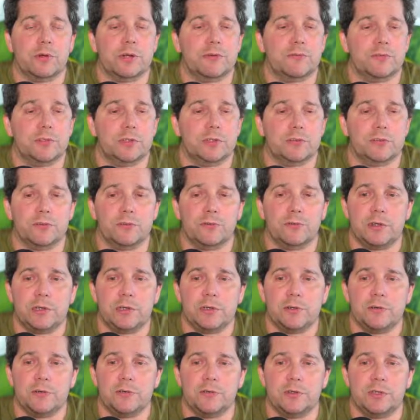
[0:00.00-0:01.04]
f takes
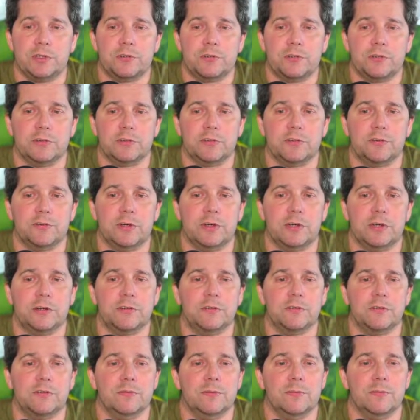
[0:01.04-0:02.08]
e5, knight takes
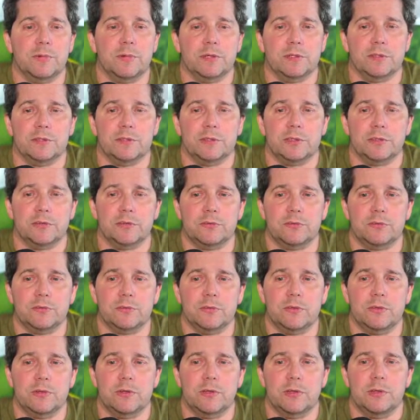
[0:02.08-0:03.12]
e5, takes,
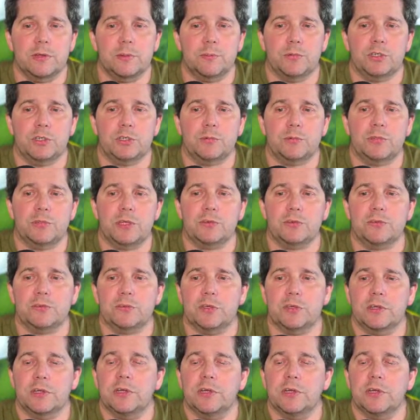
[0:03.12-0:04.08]
bishop takes.